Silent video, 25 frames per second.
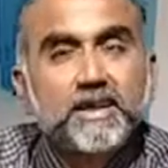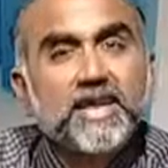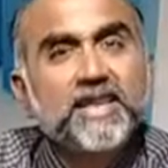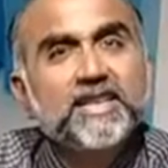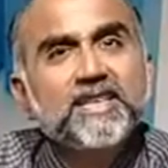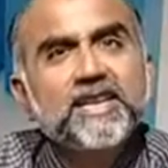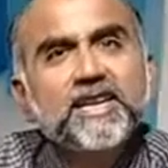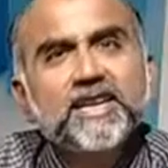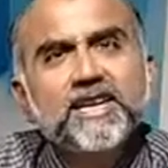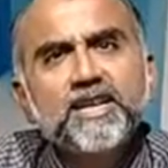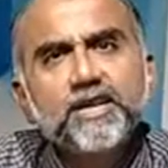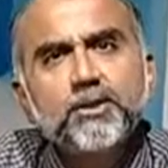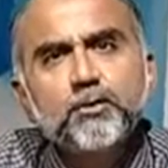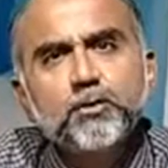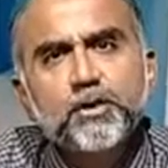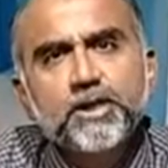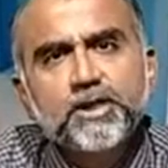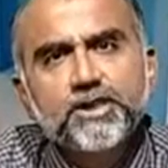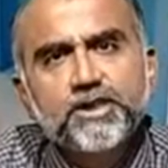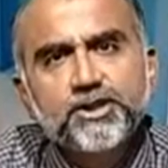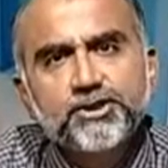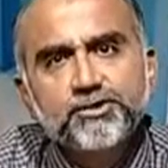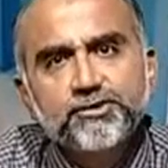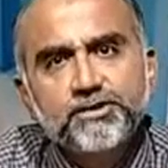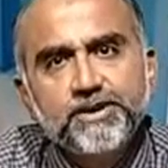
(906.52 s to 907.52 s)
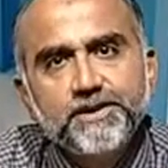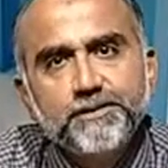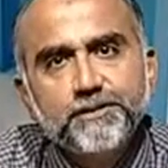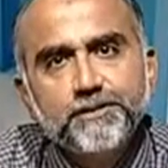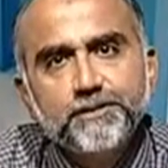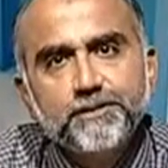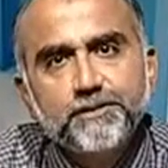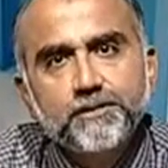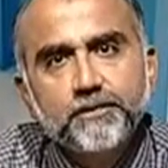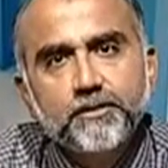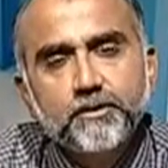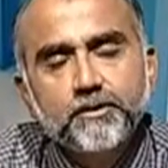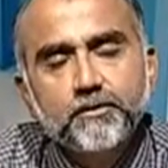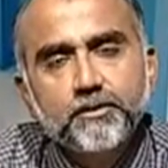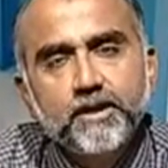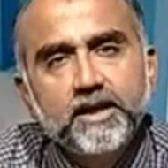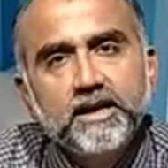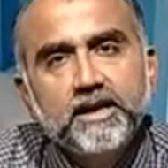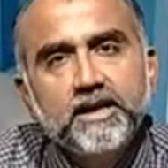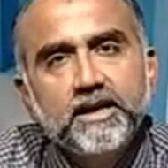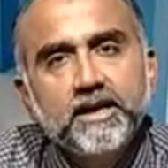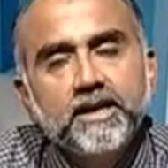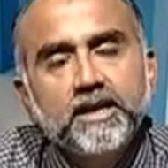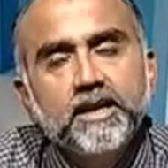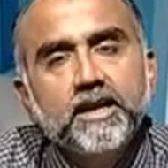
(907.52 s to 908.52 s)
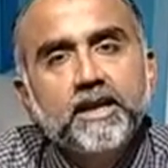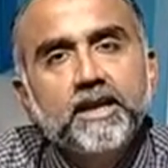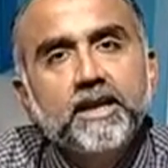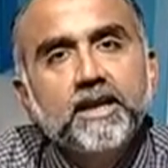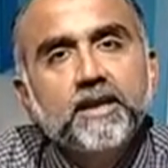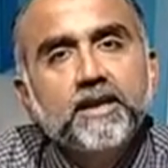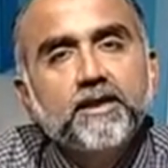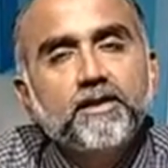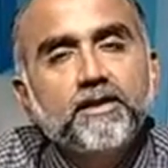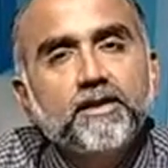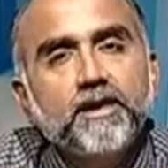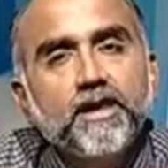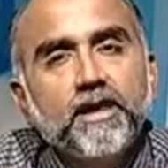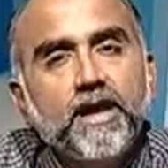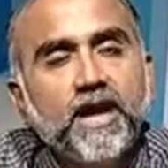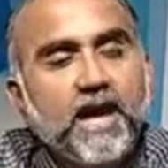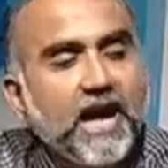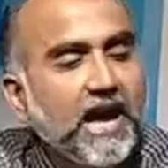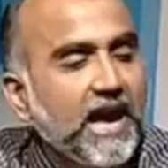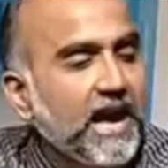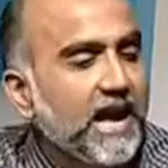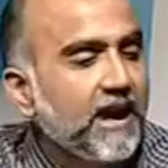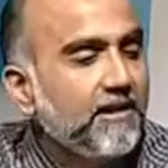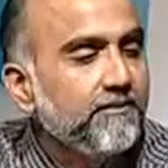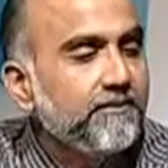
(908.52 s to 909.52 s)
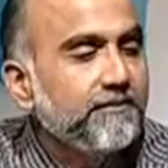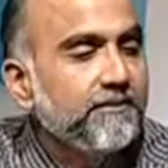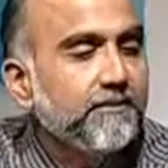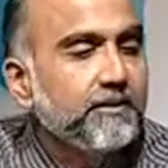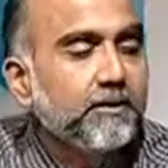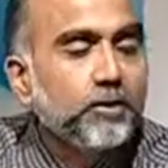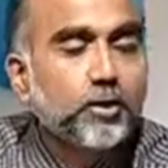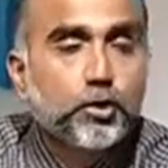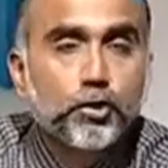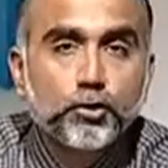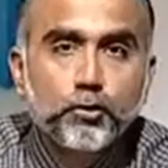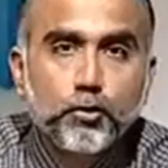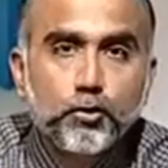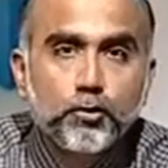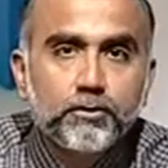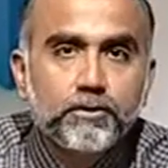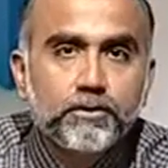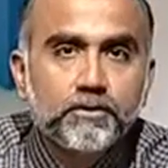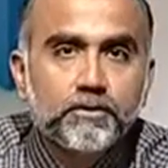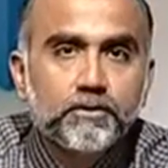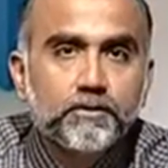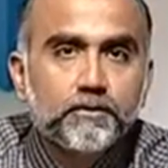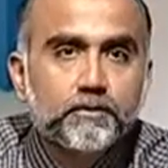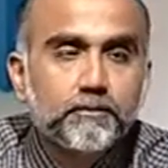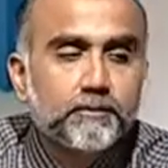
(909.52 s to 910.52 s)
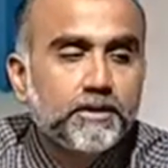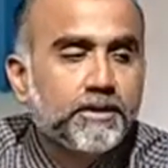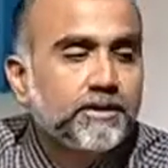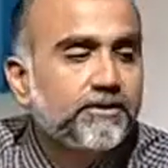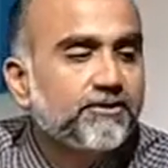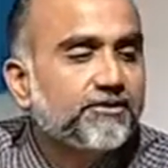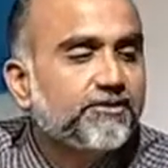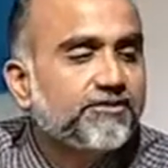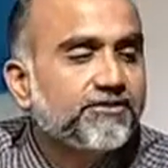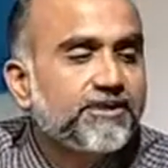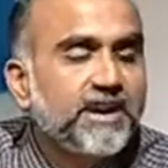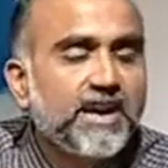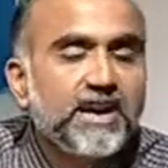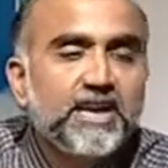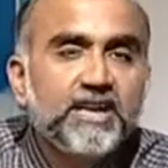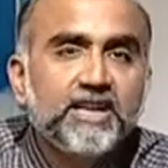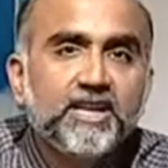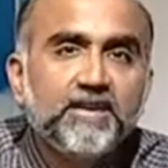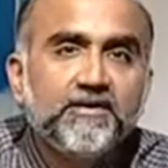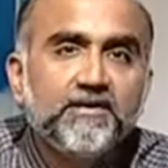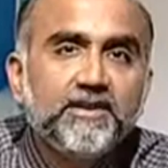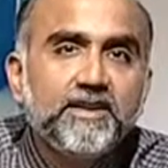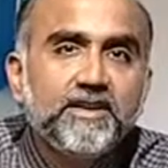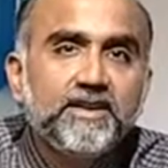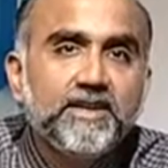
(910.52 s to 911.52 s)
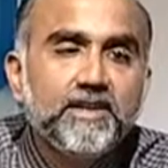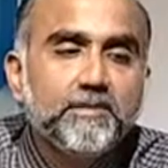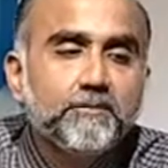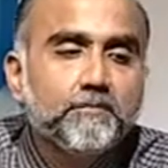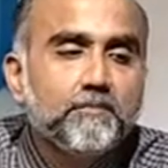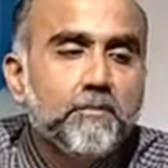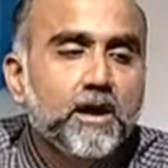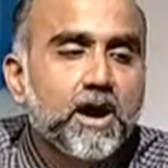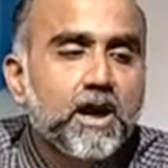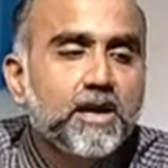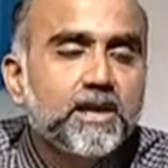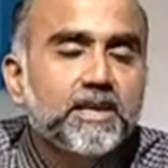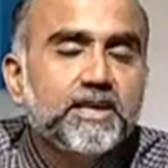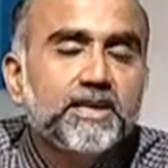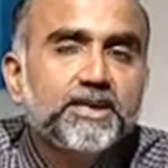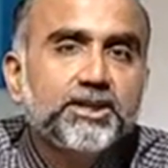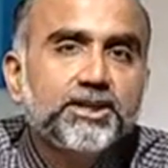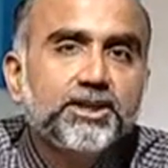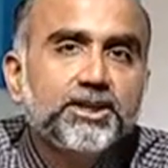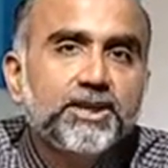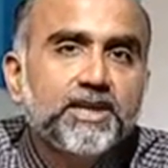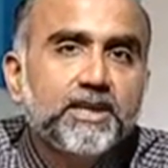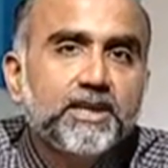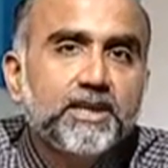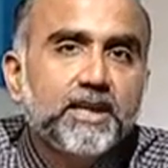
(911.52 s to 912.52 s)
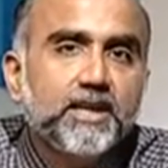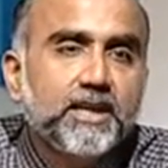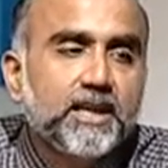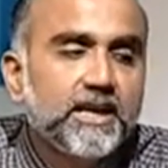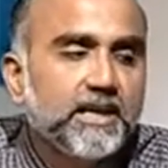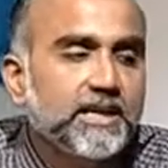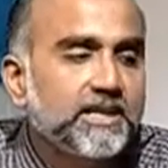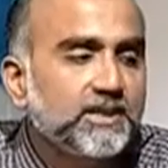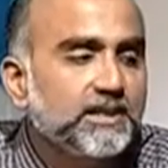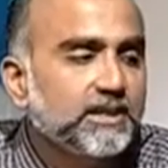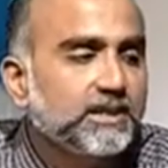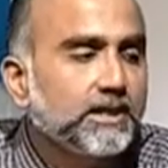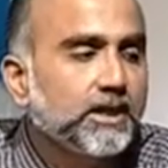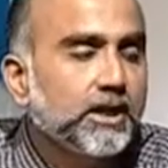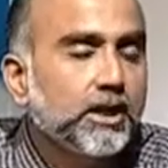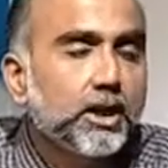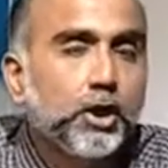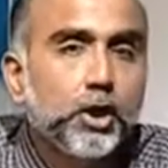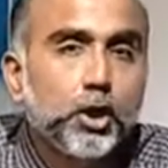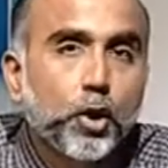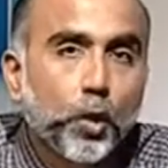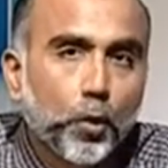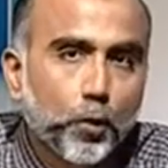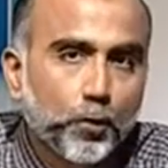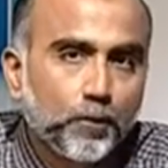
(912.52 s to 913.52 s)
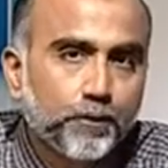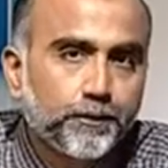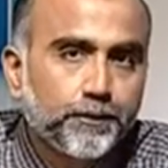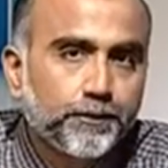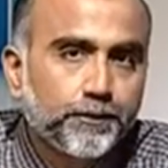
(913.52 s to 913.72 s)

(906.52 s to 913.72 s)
they are into industry, right? They have growth, but relatively their market share is low.